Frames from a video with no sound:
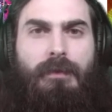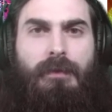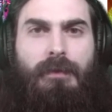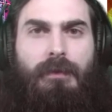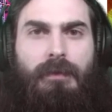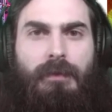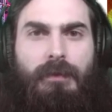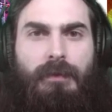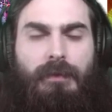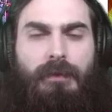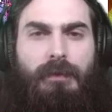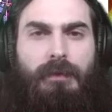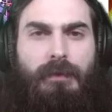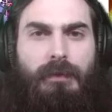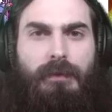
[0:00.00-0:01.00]

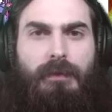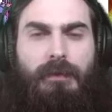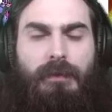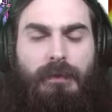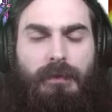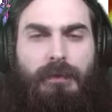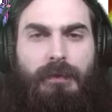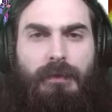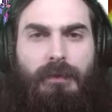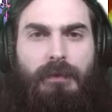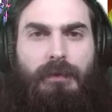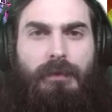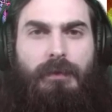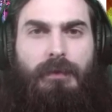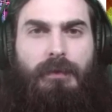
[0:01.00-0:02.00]

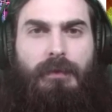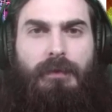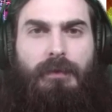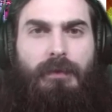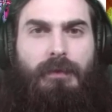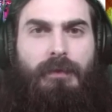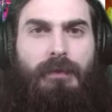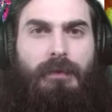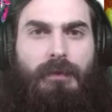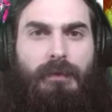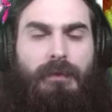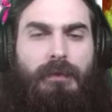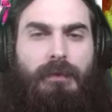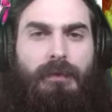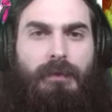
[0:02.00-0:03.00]

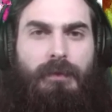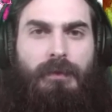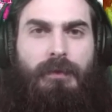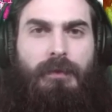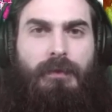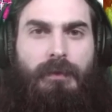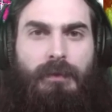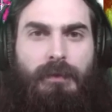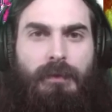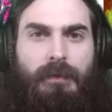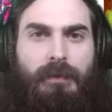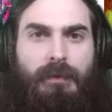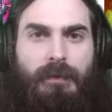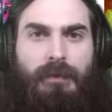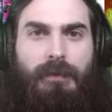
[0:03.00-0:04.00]

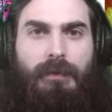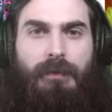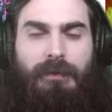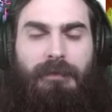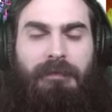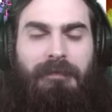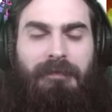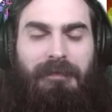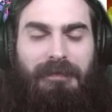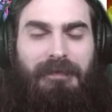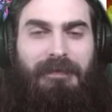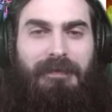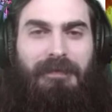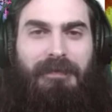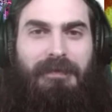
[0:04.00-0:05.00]

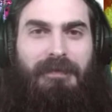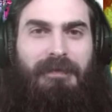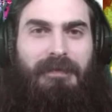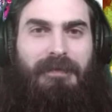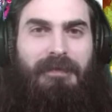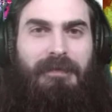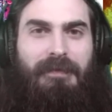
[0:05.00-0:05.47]
(not speaking)